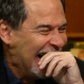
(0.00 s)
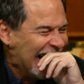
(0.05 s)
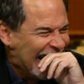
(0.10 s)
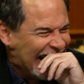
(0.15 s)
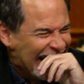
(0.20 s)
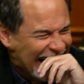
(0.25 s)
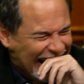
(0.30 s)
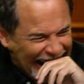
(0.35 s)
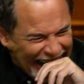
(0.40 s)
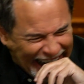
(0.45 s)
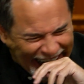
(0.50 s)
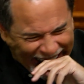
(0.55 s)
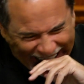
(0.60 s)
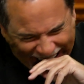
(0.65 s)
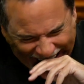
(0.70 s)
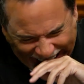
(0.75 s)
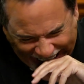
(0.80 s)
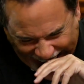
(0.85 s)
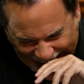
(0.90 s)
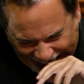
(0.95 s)
so, so that
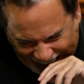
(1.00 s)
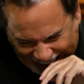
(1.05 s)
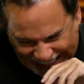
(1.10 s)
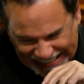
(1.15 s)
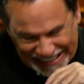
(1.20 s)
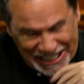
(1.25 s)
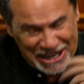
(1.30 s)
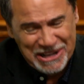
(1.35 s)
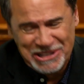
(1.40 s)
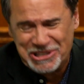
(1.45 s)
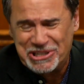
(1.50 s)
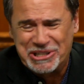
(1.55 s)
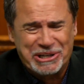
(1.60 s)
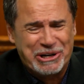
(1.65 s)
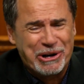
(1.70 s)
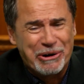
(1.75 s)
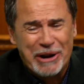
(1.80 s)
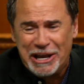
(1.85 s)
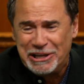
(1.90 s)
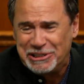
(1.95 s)
joke, that's a
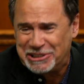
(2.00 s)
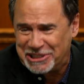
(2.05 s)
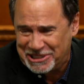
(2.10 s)
great